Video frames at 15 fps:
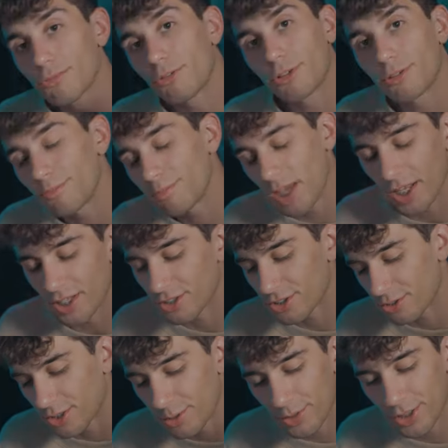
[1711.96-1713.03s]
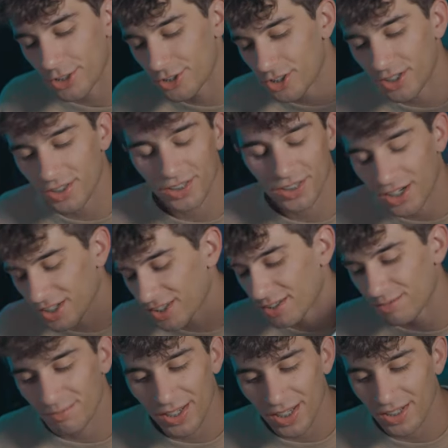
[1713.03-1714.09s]
more men, so he wanted Jon to talk
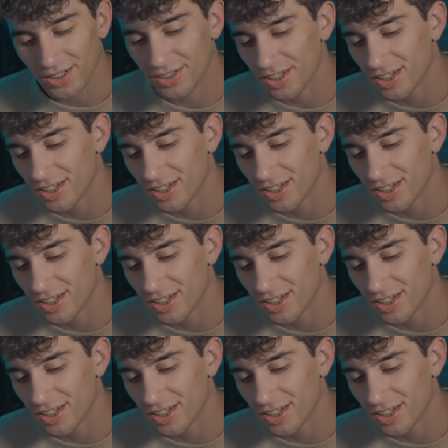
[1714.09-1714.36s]
to Mance